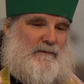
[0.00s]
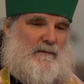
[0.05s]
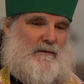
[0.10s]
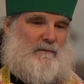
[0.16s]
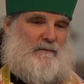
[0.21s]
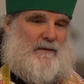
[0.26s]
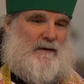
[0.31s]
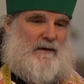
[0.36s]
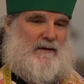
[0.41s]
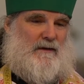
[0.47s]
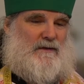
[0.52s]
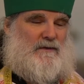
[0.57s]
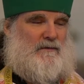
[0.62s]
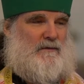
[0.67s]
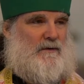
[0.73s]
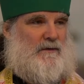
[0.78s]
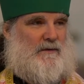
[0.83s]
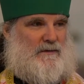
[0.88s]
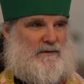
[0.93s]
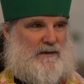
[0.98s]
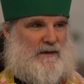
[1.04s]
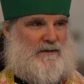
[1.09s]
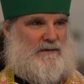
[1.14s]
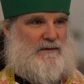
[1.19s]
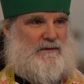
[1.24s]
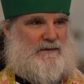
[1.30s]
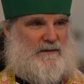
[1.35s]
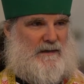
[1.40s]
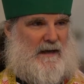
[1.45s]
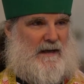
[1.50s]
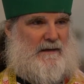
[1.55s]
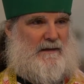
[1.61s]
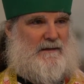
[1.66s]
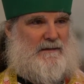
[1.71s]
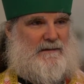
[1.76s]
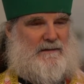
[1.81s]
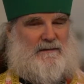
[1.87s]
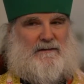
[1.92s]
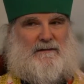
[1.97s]
But in this world, there's also
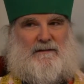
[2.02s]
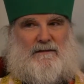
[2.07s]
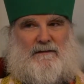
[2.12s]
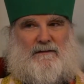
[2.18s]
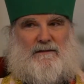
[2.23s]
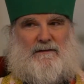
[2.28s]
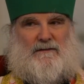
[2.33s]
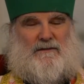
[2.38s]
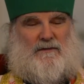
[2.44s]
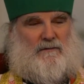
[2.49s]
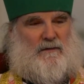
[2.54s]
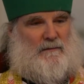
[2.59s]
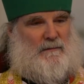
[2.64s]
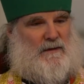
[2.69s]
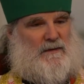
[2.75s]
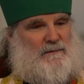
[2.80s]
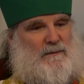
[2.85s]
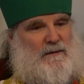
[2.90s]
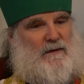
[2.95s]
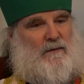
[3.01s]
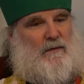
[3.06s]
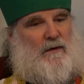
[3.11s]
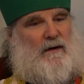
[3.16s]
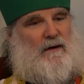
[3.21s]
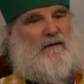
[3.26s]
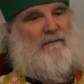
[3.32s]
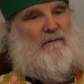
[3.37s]
sadness. So we must be aware of